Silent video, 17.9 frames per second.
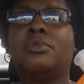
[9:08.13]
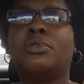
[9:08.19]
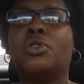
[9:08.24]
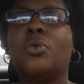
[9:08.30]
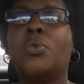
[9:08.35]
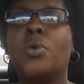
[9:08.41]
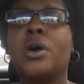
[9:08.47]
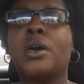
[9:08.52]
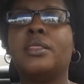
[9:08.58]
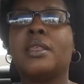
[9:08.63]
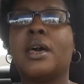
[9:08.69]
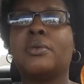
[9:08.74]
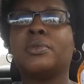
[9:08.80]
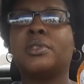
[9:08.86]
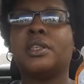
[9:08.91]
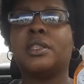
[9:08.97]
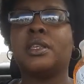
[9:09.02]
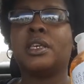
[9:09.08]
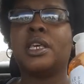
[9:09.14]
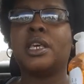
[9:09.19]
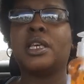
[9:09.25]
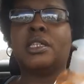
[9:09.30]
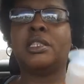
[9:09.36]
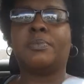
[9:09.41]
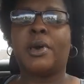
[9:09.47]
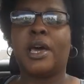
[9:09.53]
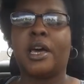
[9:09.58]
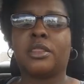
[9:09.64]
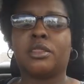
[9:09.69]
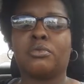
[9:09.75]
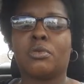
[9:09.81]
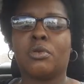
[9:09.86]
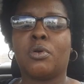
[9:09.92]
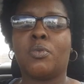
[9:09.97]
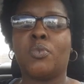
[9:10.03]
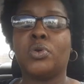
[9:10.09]
the one that was in the kids'
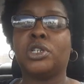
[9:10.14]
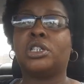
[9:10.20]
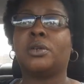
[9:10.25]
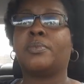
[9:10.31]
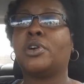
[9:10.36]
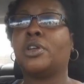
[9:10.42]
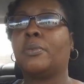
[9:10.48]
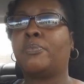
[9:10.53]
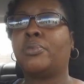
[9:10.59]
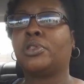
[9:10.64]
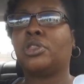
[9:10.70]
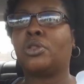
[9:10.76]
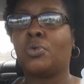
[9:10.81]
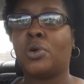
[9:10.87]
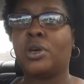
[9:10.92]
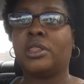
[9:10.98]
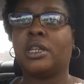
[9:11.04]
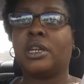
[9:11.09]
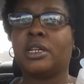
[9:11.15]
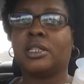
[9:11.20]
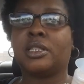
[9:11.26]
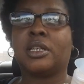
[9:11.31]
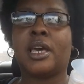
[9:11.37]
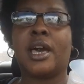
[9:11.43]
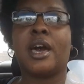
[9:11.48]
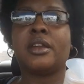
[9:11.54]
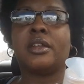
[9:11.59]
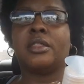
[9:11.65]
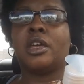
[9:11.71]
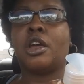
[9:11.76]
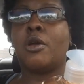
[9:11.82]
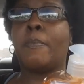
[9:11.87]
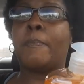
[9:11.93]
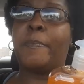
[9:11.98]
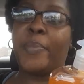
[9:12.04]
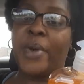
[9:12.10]
bathroom, which I'm going to put the one that I took out of
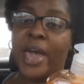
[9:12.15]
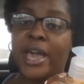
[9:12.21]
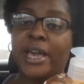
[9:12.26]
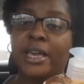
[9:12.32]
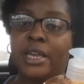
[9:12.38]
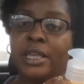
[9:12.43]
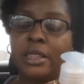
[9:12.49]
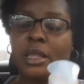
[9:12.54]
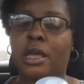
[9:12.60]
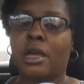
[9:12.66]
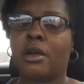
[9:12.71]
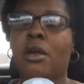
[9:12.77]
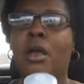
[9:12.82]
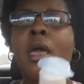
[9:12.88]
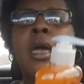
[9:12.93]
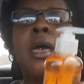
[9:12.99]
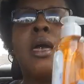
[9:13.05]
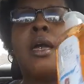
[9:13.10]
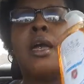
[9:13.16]
there back in there